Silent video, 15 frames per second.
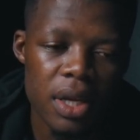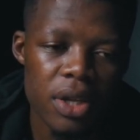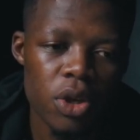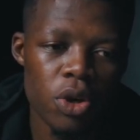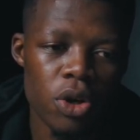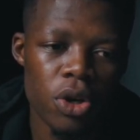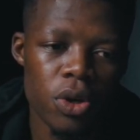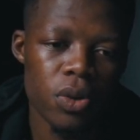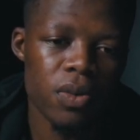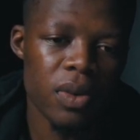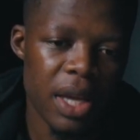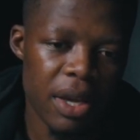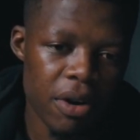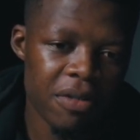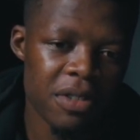
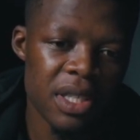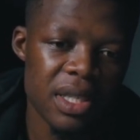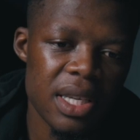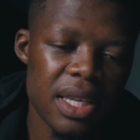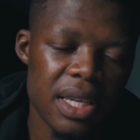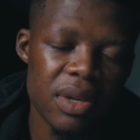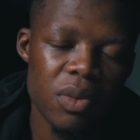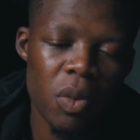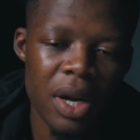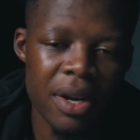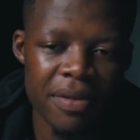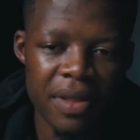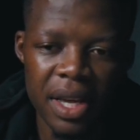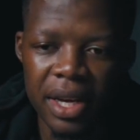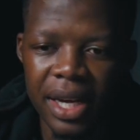They obviously, one
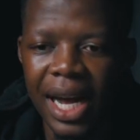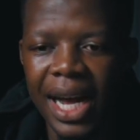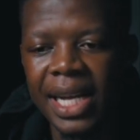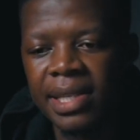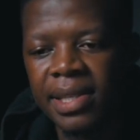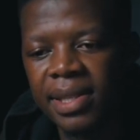of their guys